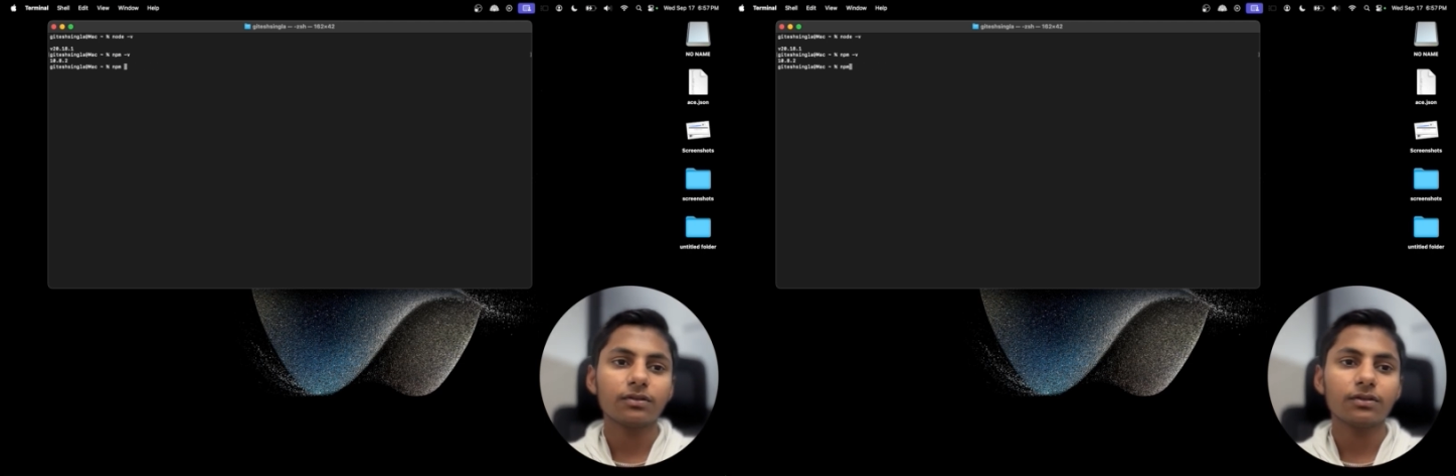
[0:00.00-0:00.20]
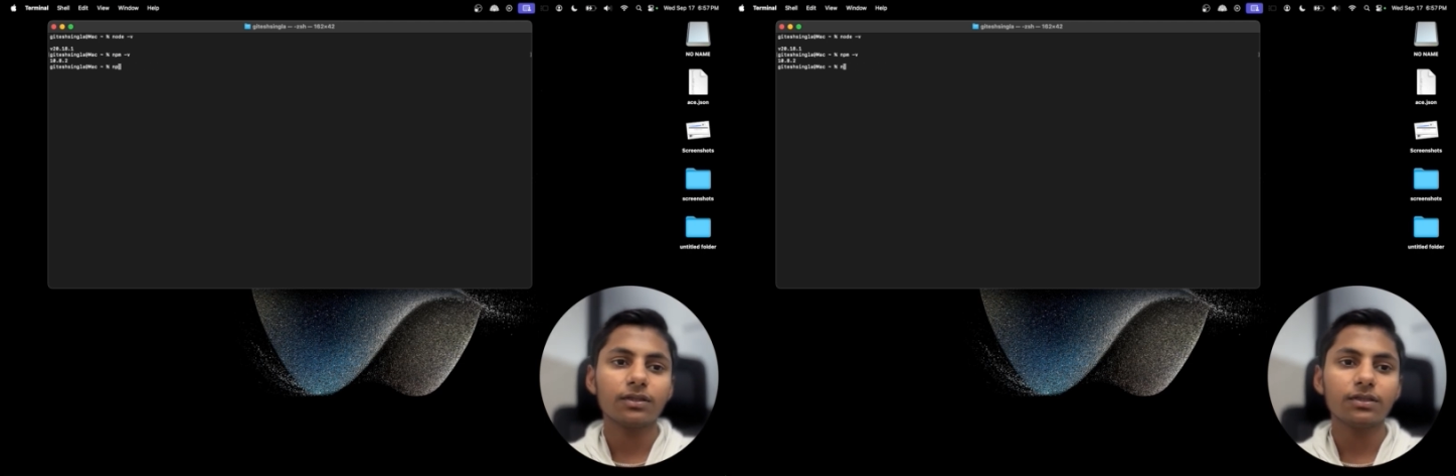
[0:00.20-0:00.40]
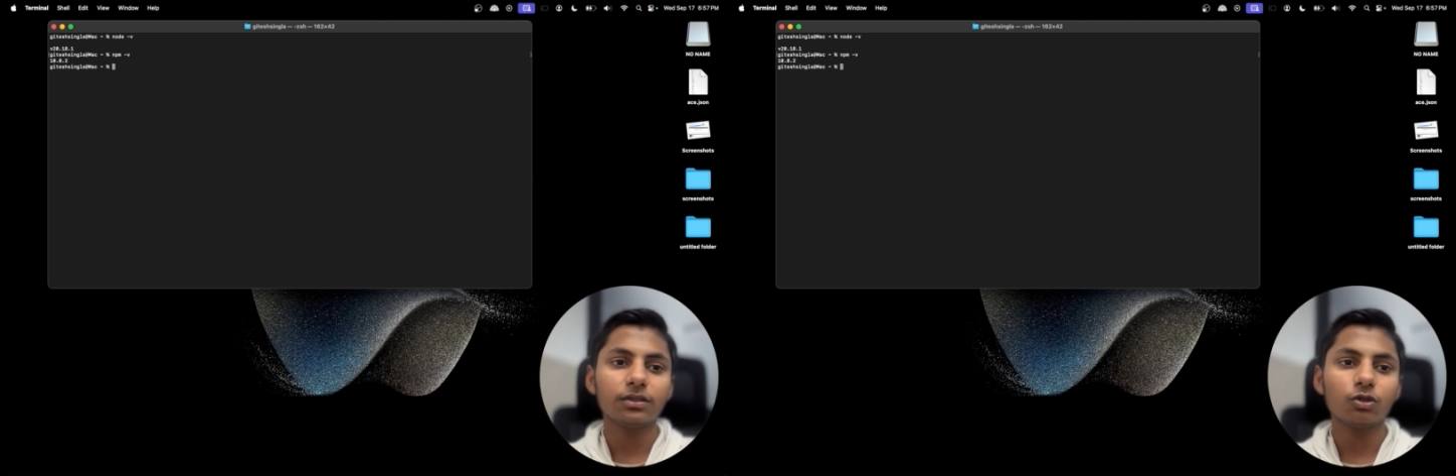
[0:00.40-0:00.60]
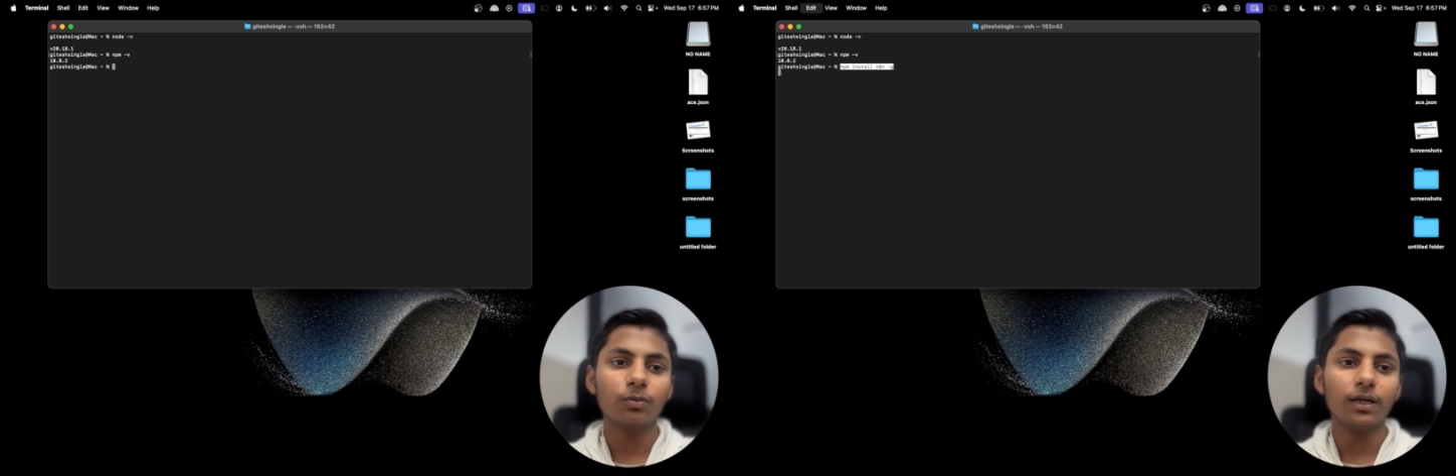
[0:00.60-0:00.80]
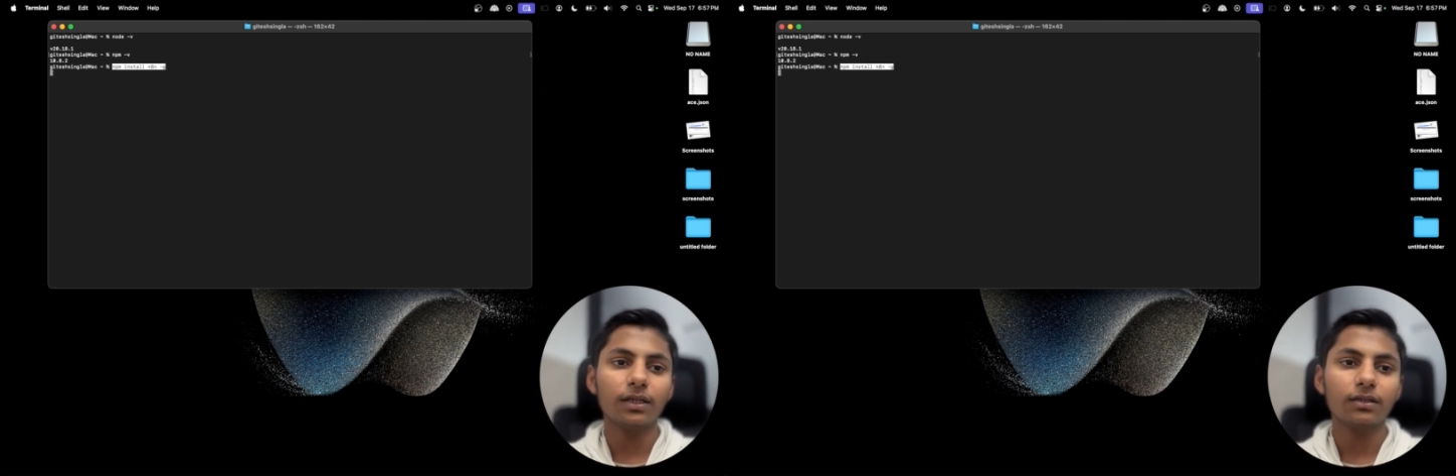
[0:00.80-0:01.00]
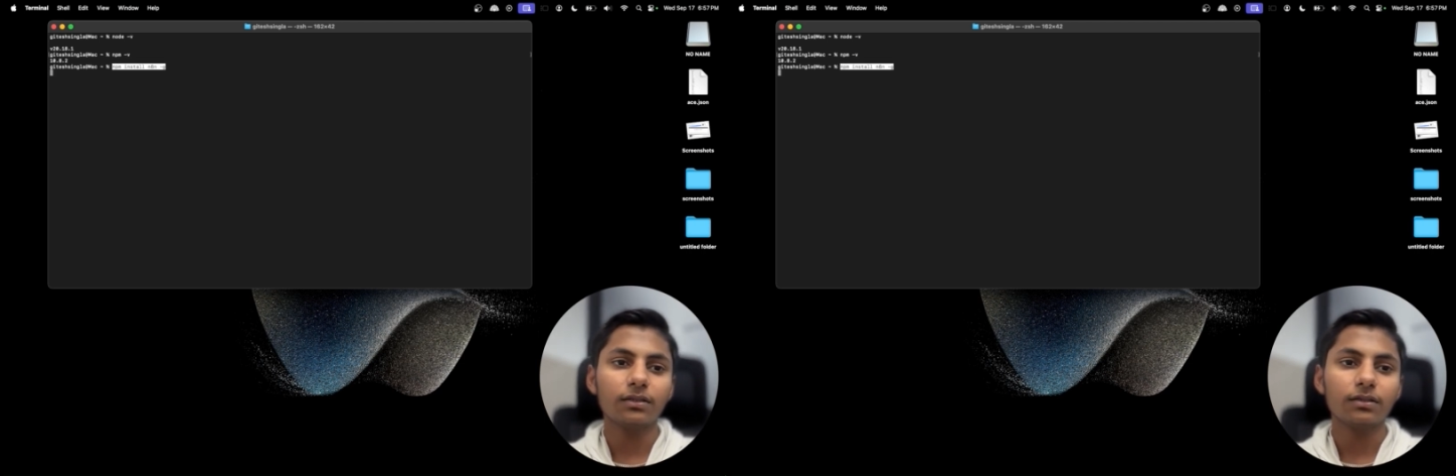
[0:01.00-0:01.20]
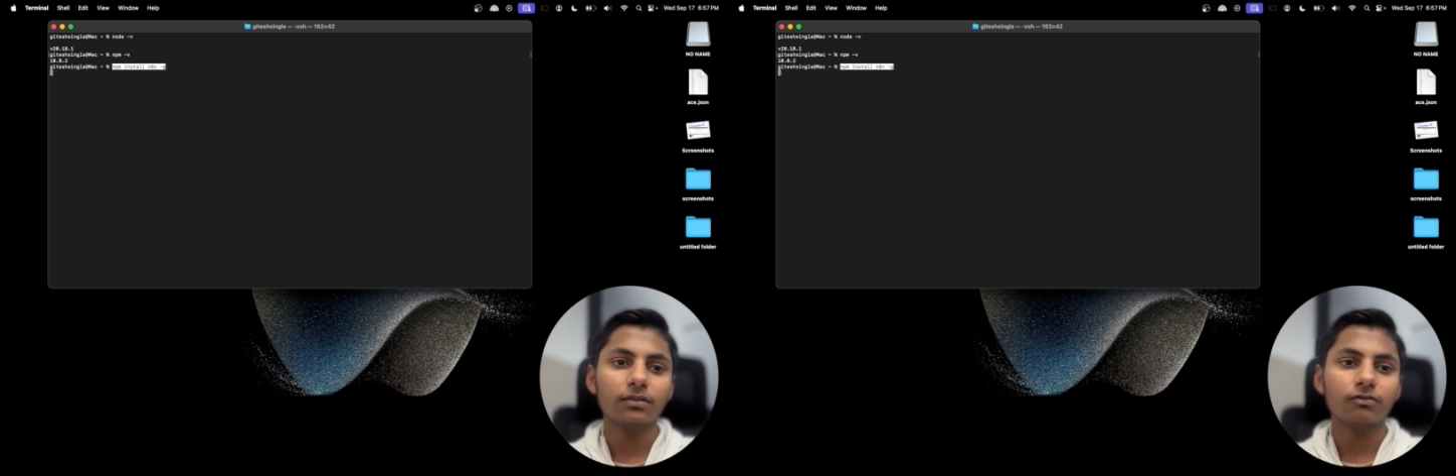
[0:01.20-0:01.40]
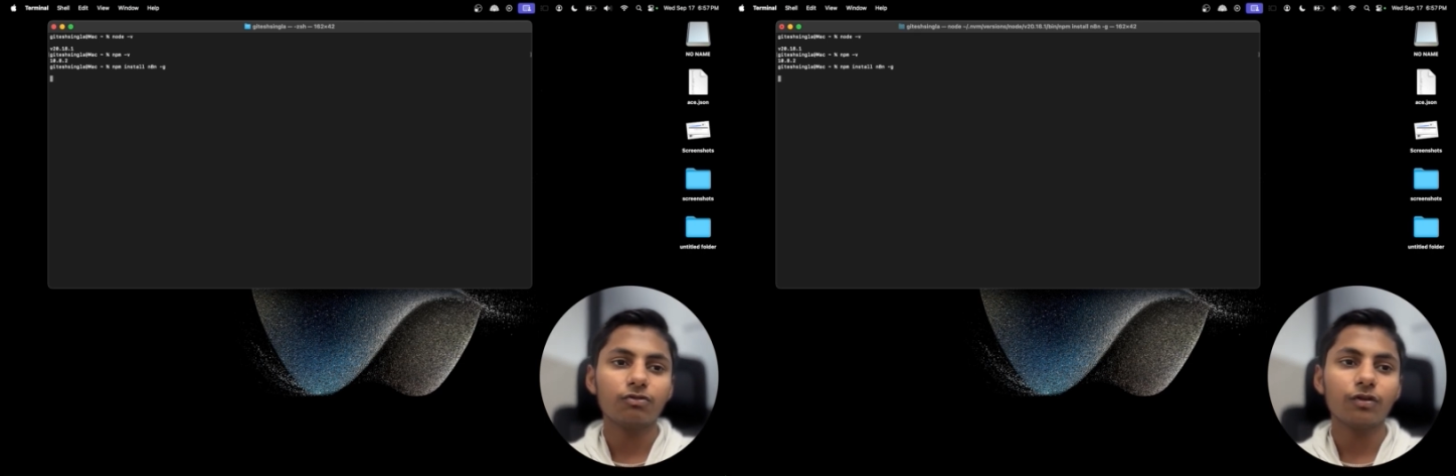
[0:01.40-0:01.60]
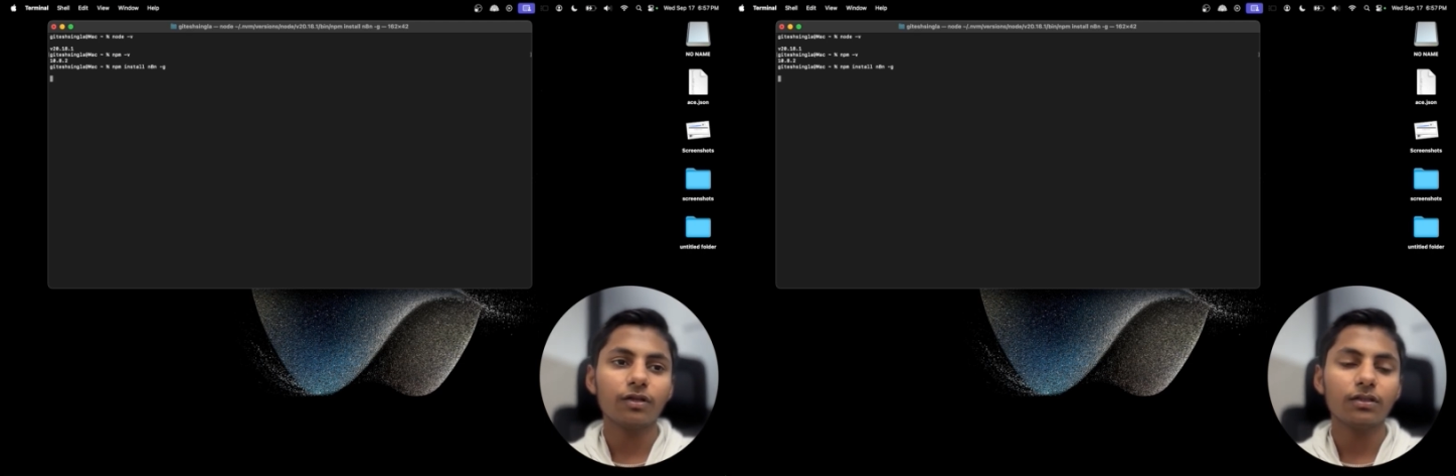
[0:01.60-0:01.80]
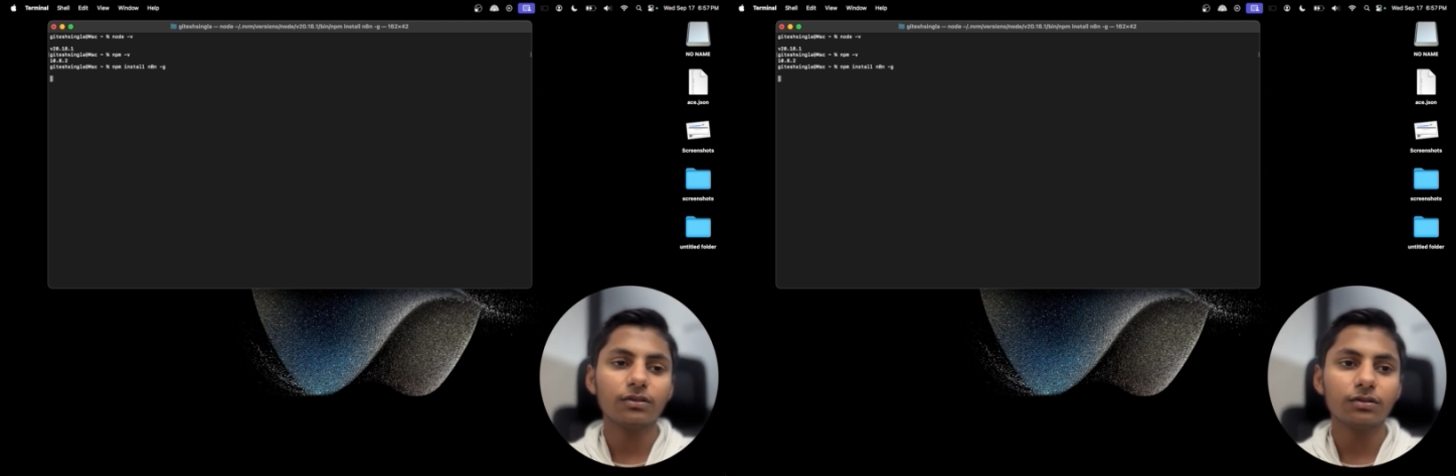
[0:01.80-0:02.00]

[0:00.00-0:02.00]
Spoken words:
this is a command. We will